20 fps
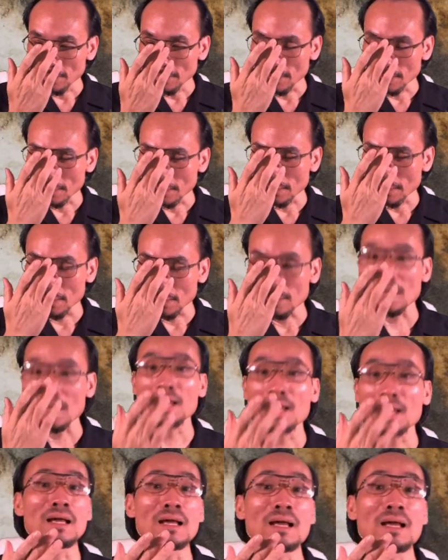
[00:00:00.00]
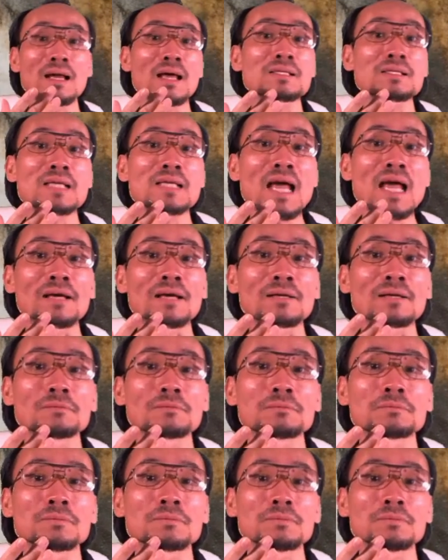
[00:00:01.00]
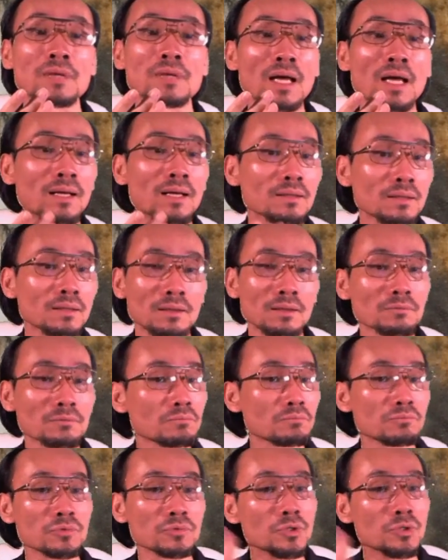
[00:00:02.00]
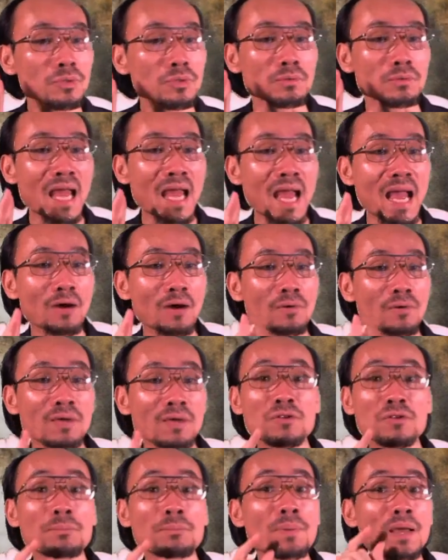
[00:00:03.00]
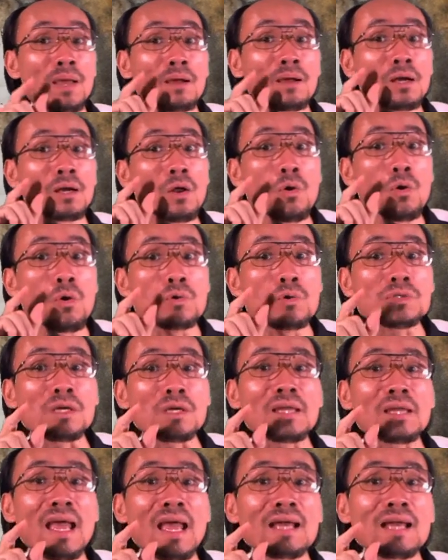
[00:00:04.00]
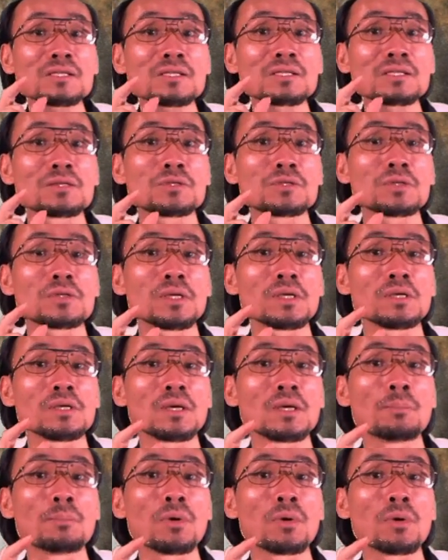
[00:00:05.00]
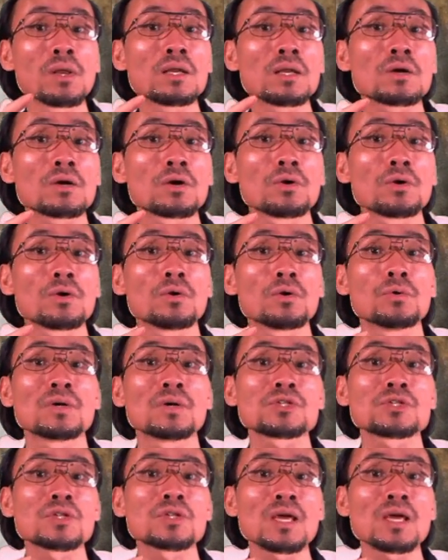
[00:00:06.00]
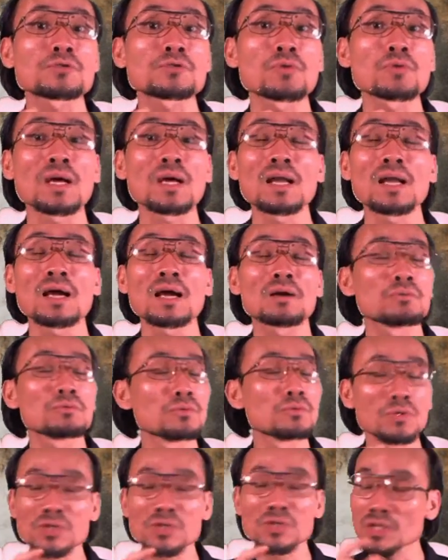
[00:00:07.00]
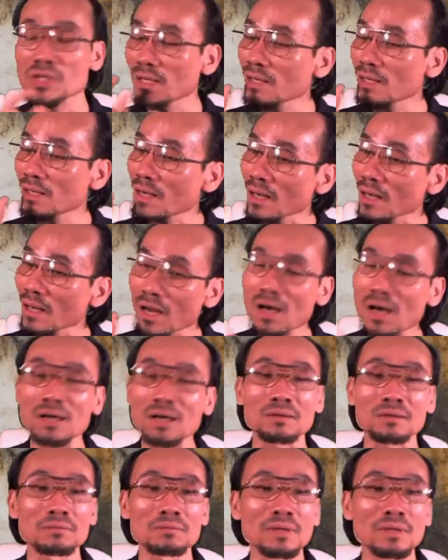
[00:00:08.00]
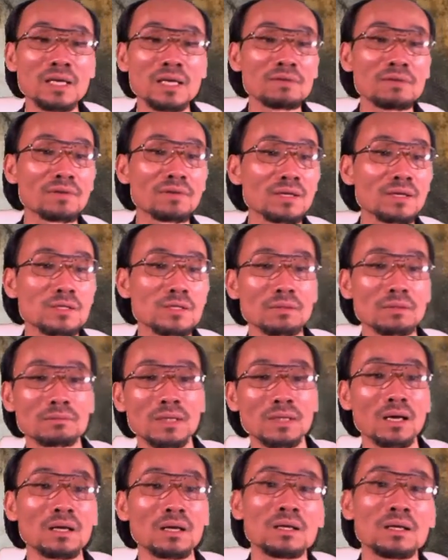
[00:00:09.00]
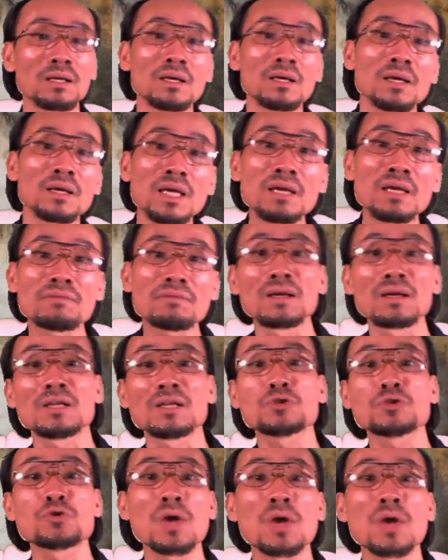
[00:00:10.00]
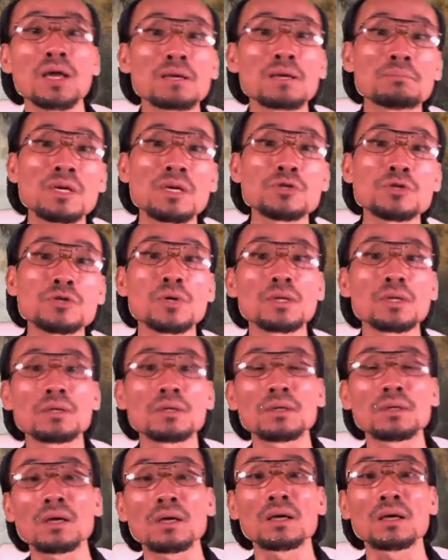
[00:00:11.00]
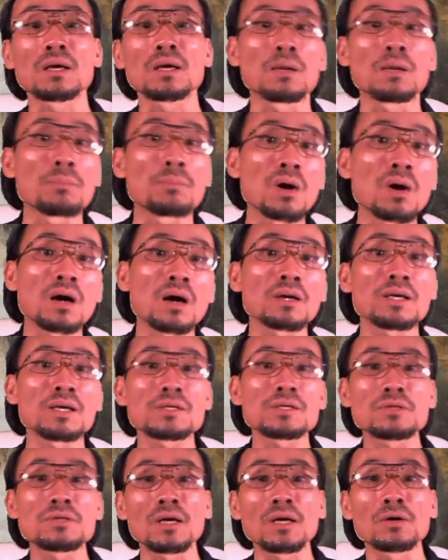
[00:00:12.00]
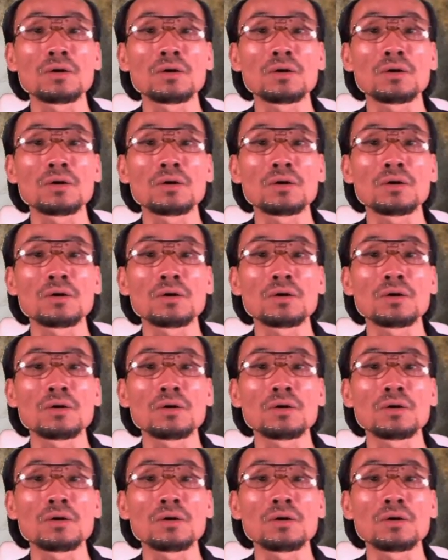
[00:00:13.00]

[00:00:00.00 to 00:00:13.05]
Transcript: that's sad. And now, if you pay close attention to the political stage right now, you see a lot, even the trading between the parties.